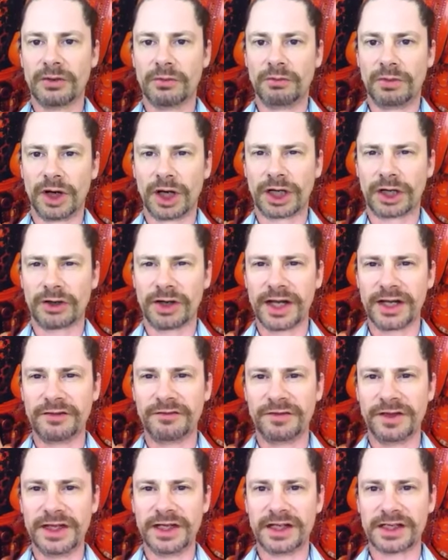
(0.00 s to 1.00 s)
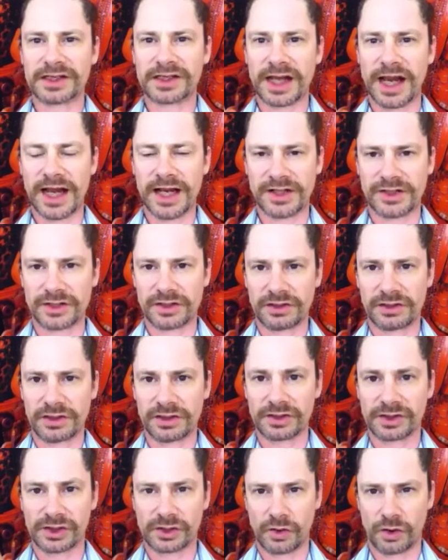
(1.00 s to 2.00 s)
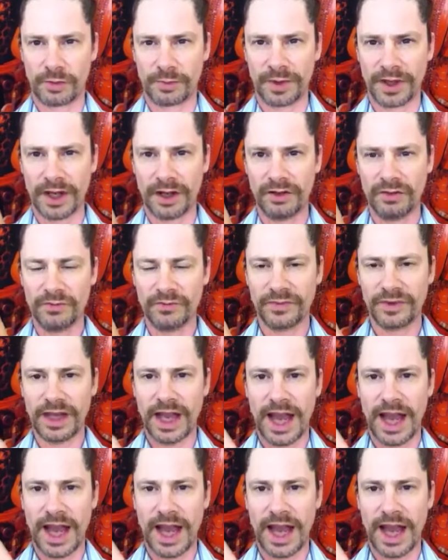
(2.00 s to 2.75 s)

Mercury and Venus entered Scorpio,